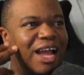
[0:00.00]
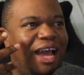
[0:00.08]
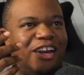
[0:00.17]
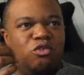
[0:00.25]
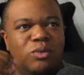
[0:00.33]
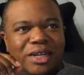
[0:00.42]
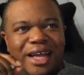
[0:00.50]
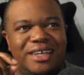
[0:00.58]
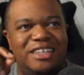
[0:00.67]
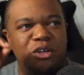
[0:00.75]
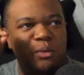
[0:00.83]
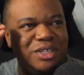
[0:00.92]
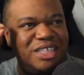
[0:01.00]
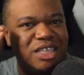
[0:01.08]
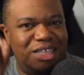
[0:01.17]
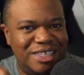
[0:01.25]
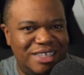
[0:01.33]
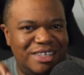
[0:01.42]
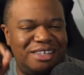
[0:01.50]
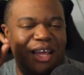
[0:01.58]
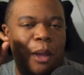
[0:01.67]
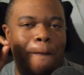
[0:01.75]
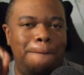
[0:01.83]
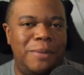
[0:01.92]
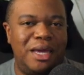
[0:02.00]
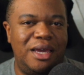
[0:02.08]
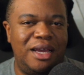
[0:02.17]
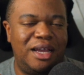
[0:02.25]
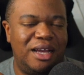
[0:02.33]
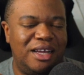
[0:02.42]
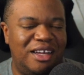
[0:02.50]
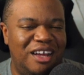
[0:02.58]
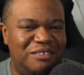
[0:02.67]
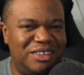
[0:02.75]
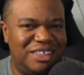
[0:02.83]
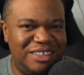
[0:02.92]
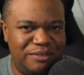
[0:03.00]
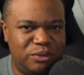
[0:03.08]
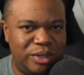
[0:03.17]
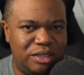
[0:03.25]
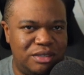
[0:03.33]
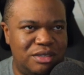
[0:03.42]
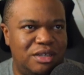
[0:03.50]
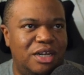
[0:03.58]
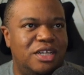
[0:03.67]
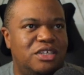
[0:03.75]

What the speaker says: I didn't realize it was this big of a difference.